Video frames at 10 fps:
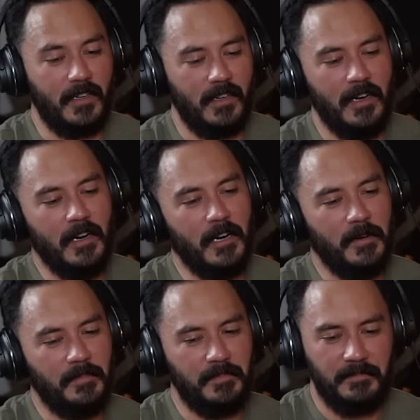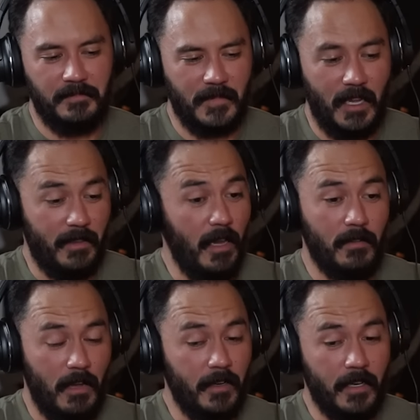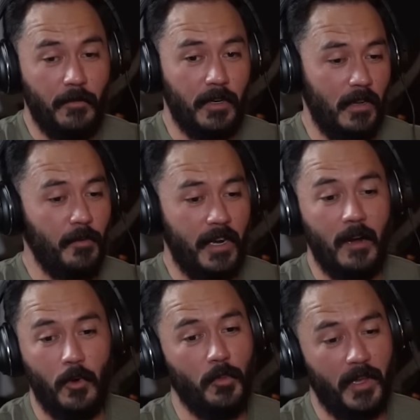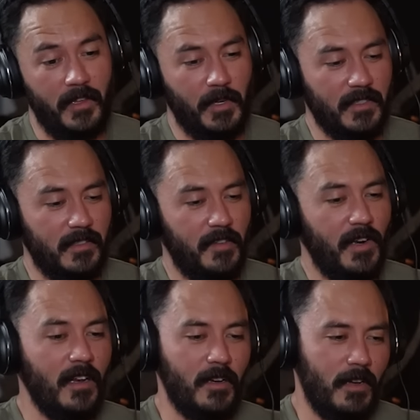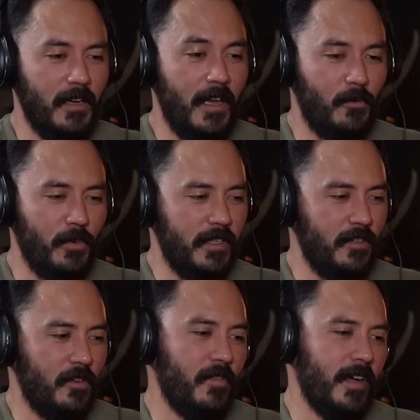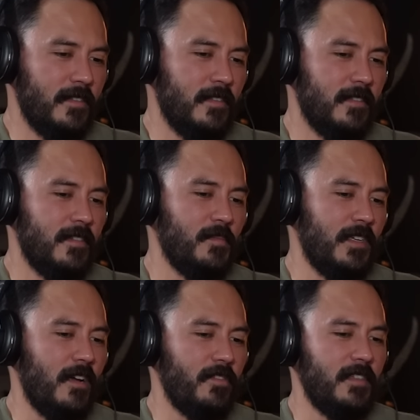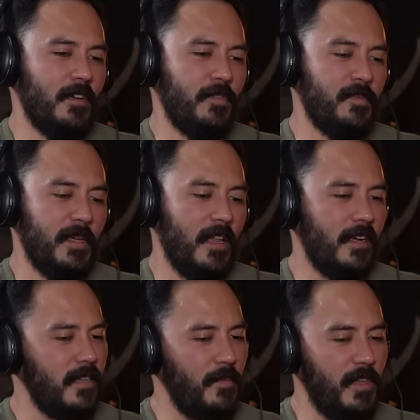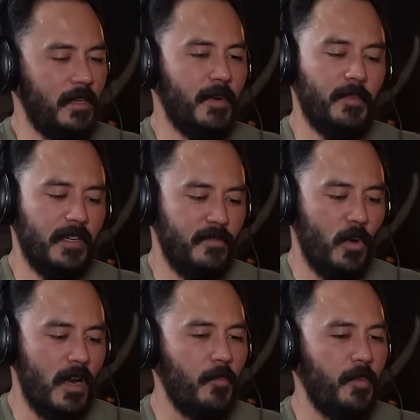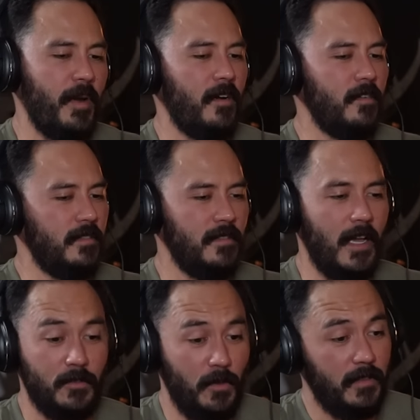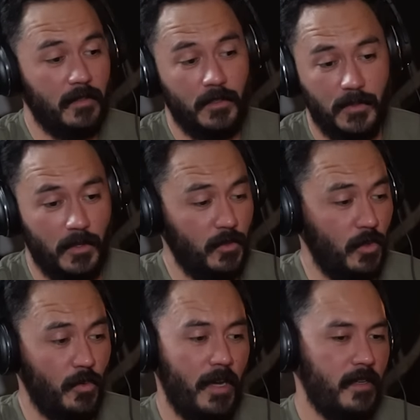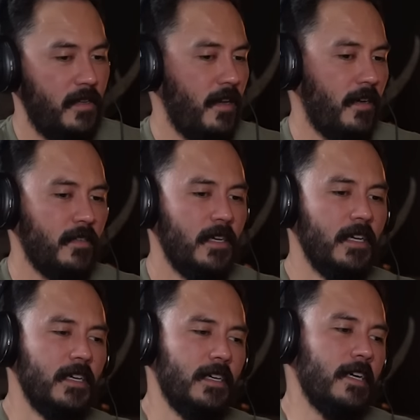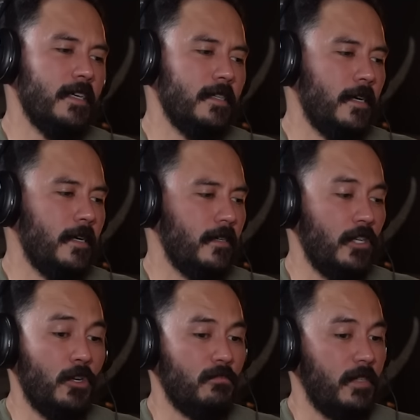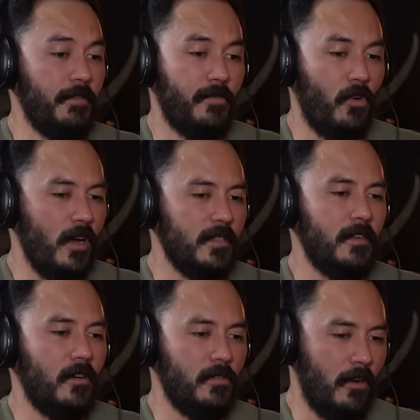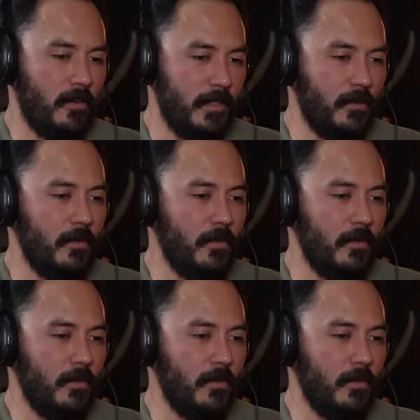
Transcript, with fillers: think, again, I want to hammer home. I think Melissa's given out a lot of really good advice, and this is something obviously that we've spent a lot of time thinking about, but if you are not prepared, it's not too late to do so. Do it while you can. And, you know, even for us, there are